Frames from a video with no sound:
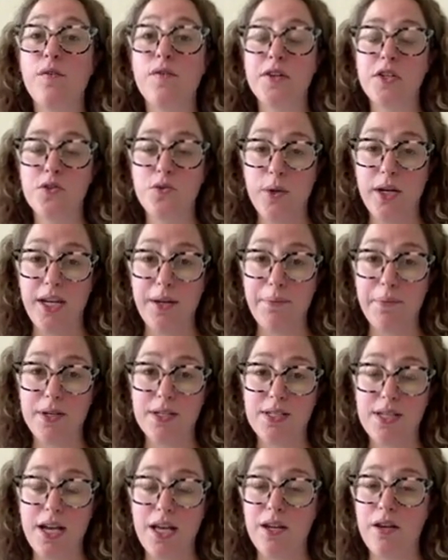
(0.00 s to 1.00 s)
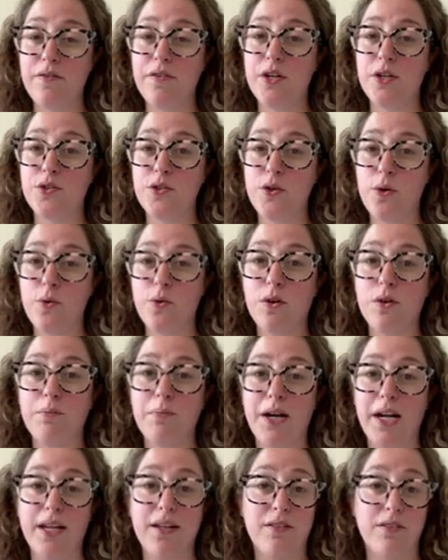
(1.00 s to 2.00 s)
over 20% of their total
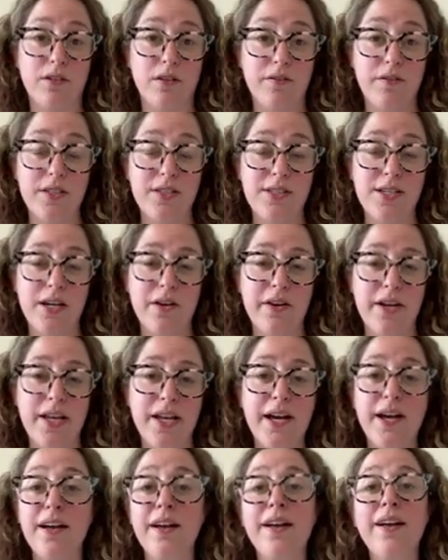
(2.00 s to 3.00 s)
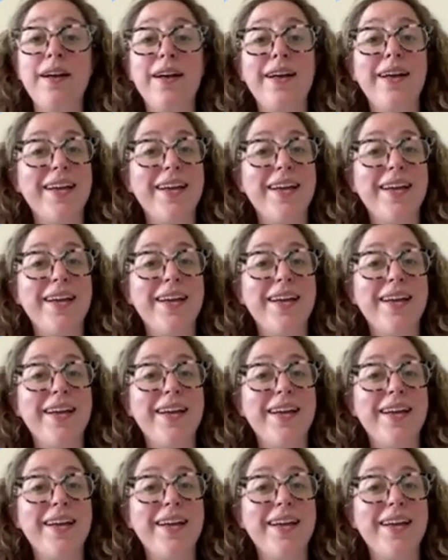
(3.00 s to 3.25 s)
body surface area